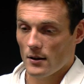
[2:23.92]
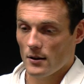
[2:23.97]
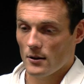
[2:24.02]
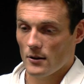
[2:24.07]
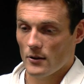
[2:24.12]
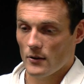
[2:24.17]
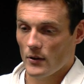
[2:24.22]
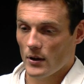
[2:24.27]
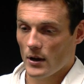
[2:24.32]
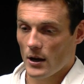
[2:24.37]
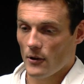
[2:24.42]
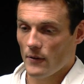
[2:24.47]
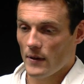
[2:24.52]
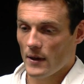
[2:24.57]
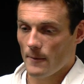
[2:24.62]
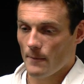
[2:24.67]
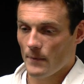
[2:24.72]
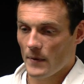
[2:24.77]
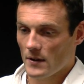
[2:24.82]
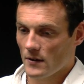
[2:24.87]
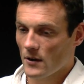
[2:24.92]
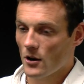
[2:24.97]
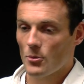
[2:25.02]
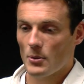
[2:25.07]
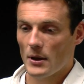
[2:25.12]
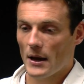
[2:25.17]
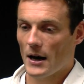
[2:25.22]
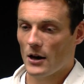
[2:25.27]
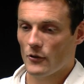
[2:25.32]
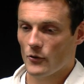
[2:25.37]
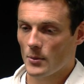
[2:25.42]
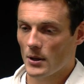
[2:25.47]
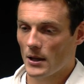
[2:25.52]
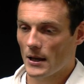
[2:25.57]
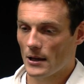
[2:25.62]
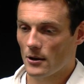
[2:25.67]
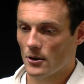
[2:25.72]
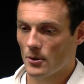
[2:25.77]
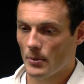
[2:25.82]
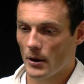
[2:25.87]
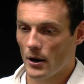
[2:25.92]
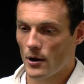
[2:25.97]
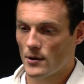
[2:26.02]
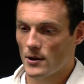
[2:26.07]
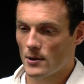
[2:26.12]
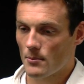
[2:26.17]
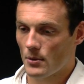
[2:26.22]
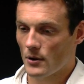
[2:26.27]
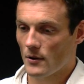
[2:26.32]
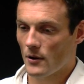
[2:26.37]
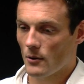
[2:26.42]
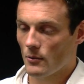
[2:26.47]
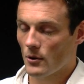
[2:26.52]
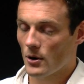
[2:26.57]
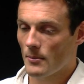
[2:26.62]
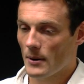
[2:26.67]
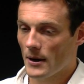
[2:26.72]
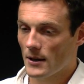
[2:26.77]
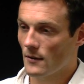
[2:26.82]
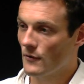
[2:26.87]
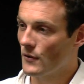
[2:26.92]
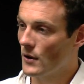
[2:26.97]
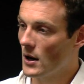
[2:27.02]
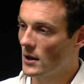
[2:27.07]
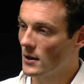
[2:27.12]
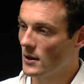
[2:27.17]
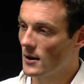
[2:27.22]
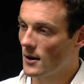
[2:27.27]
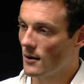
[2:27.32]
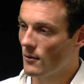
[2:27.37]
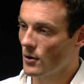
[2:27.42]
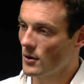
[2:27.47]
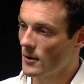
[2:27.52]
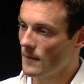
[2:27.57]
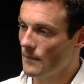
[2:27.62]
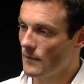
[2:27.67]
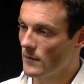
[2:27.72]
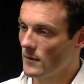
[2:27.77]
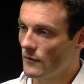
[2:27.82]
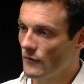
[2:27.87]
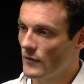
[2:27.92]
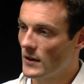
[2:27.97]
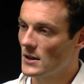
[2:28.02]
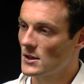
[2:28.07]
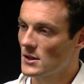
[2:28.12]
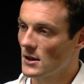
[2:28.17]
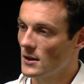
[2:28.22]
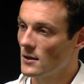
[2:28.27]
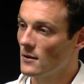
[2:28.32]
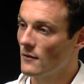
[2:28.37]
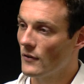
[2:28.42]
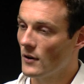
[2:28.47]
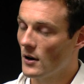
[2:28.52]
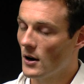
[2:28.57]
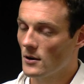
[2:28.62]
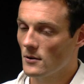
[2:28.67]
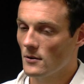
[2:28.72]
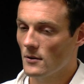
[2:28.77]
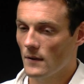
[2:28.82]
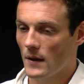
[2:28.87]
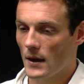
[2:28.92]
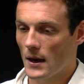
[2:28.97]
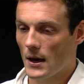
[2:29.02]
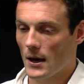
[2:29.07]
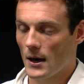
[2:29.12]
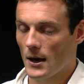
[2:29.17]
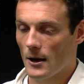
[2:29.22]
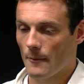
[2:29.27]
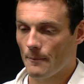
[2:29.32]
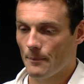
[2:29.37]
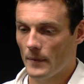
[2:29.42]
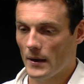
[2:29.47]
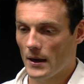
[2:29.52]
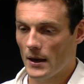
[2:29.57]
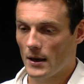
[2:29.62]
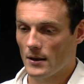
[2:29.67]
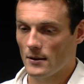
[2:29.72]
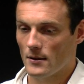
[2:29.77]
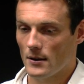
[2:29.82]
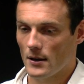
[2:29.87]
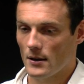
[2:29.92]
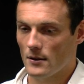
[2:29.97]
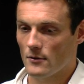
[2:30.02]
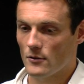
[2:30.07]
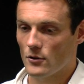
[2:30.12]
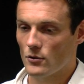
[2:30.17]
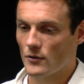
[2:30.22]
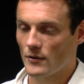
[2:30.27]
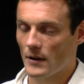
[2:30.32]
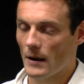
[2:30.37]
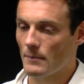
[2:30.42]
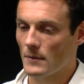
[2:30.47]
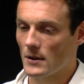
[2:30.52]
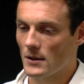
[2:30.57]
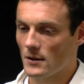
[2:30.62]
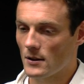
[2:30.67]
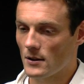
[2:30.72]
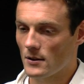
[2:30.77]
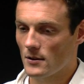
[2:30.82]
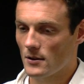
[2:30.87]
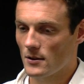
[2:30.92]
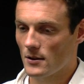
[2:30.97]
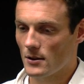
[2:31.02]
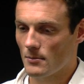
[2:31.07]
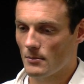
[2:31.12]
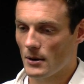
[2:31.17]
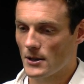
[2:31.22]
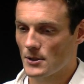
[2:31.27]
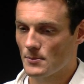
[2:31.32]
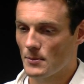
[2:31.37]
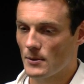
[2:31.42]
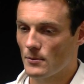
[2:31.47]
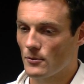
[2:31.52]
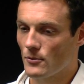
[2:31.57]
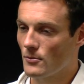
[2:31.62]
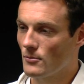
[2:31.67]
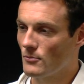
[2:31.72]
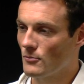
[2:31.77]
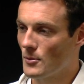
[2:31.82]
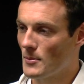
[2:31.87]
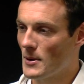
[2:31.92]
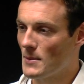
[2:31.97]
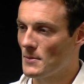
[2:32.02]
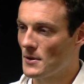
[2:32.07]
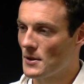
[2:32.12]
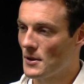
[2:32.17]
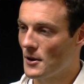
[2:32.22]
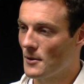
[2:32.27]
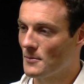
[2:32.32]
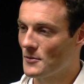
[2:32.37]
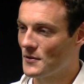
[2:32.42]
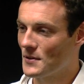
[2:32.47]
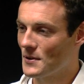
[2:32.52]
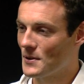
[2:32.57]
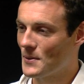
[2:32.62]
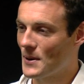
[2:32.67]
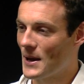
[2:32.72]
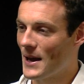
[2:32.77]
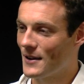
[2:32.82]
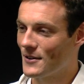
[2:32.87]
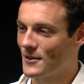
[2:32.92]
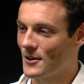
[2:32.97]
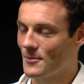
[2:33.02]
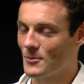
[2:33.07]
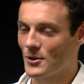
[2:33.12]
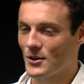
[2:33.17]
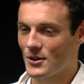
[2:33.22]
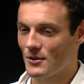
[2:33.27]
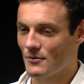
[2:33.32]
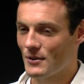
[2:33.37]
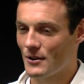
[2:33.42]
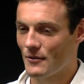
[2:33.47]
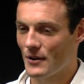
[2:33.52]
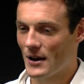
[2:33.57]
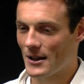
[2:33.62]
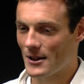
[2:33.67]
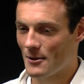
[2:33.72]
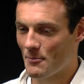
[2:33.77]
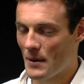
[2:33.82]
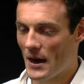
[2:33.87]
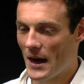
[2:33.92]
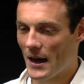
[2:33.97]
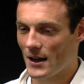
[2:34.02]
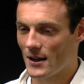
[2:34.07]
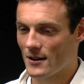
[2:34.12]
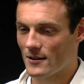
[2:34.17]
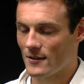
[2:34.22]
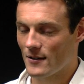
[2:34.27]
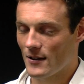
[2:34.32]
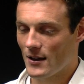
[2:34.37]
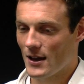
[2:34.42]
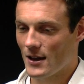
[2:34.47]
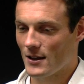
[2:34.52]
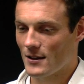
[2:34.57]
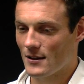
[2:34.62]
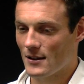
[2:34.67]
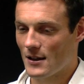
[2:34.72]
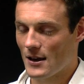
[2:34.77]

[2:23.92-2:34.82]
it's going to be hard for me to get on the podium, but I want to make the final, and I want to feature in the final, and do something that makes people remember that I'm still around. I'm not going to run around at the back and